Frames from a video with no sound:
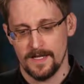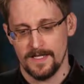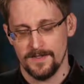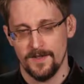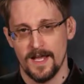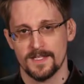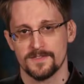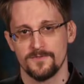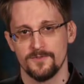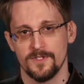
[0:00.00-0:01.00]
in the
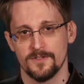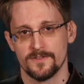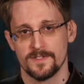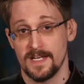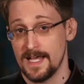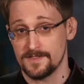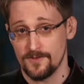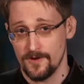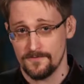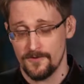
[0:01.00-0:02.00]
last few years. It
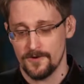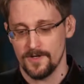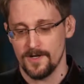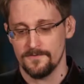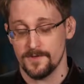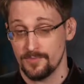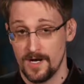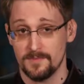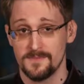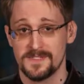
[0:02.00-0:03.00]
hasn't gone far enough. The
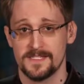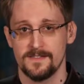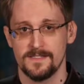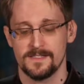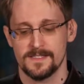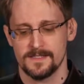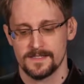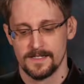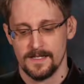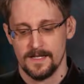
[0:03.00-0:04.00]
problems still
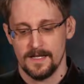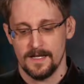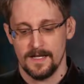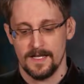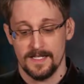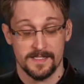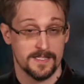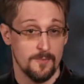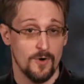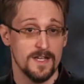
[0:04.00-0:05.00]
exist. And in
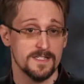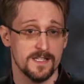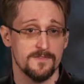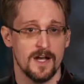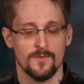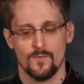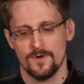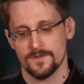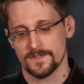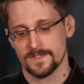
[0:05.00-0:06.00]
some ways, they've gotten
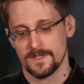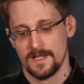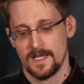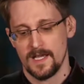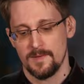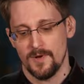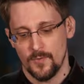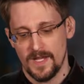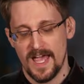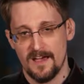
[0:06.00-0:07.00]
worse. But
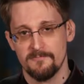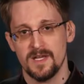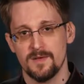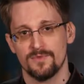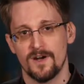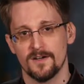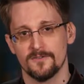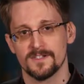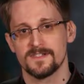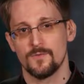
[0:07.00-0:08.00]
we have made
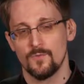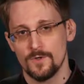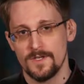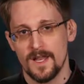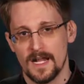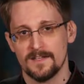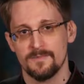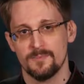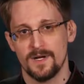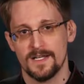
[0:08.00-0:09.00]
progress that would not have
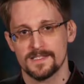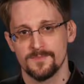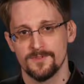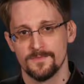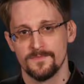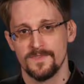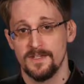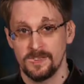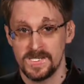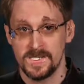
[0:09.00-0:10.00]
been possible
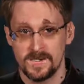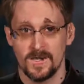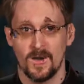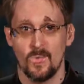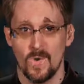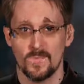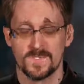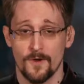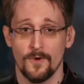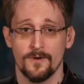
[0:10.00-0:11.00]
if we didn't know what
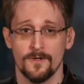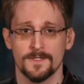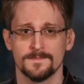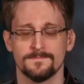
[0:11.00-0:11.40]
was going on.